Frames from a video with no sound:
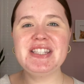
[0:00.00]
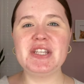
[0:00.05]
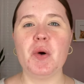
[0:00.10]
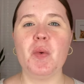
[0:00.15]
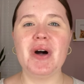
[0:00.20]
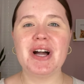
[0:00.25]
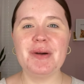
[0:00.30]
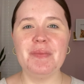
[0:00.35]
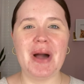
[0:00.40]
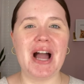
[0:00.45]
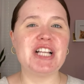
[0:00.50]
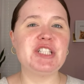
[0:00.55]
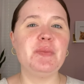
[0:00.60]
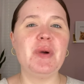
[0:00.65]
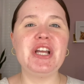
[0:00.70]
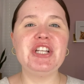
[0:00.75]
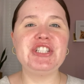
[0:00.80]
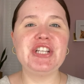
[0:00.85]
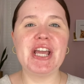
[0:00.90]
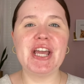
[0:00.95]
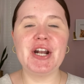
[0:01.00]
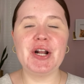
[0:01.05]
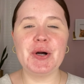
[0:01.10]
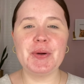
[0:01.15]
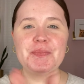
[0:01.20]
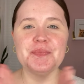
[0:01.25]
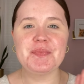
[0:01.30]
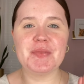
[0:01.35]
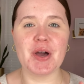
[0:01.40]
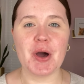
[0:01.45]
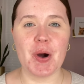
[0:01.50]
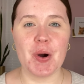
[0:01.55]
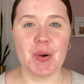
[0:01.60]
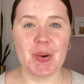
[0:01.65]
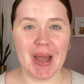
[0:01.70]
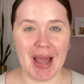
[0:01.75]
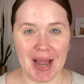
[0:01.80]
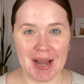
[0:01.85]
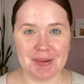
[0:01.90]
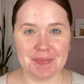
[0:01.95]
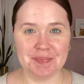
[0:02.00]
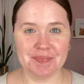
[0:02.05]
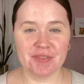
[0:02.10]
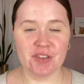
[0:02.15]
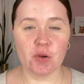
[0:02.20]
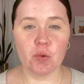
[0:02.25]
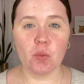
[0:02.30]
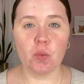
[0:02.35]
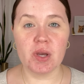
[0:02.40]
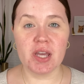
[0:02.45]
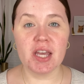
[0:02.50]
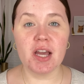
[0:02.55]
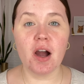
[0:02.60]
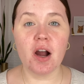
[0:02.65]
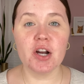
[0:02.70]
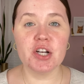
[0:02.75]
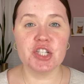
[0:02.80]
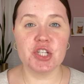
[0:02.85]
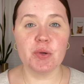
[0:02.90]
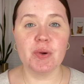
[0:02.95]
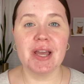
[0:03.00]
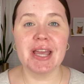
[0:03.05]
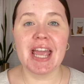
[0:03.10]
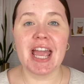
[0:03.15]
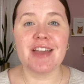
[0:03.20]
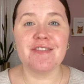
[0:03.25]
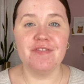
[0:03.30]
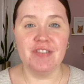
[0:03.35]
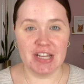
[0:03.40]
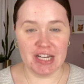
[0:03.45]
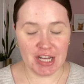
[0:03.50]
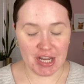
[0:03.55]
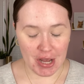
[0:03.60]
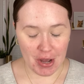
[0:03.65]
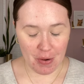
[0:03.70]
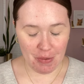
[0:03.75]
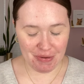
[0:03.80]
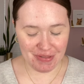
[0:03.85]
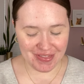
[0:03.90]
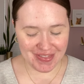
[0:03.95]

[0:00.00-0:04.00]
welcome back to my channel. Okay, we are doing a video